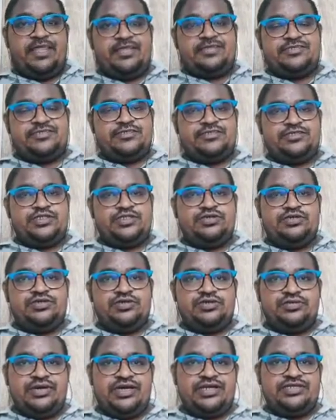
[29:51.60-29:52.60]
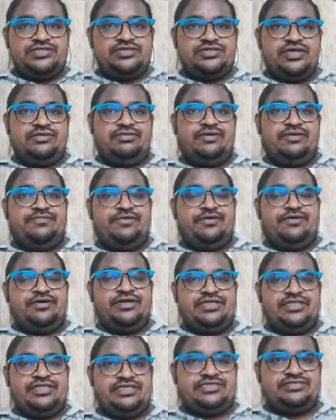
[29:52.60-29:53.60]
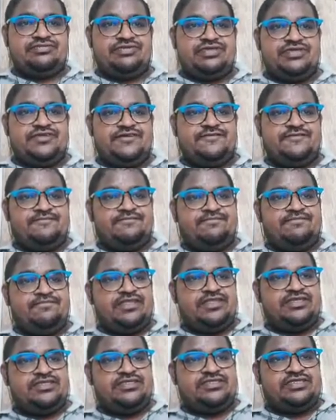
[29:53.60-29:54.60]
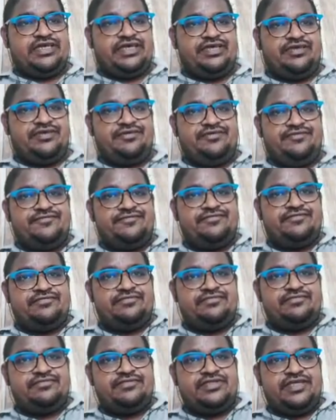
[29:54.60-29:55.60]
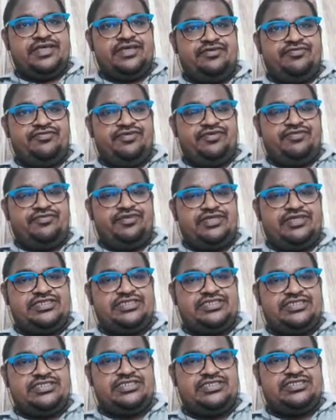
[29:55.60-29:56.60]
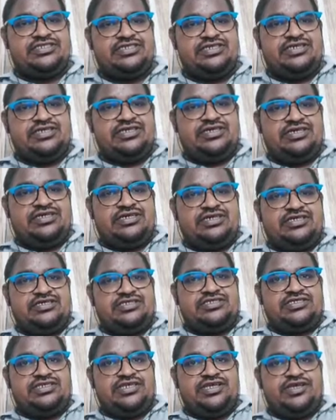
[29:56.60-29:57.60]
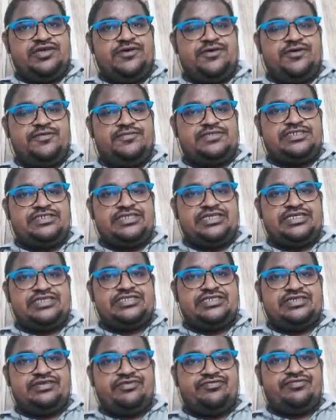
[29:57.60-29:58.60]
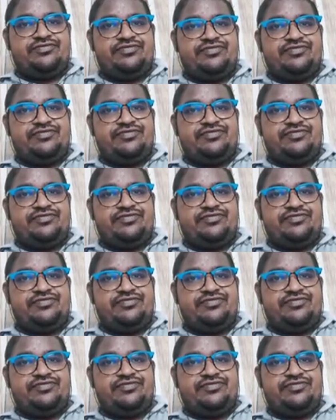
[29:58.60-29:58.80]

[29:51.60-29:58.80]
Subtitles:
So in the YouTube also I am uploading this one. Yes, thank you for watching this. Stay home, stay safe.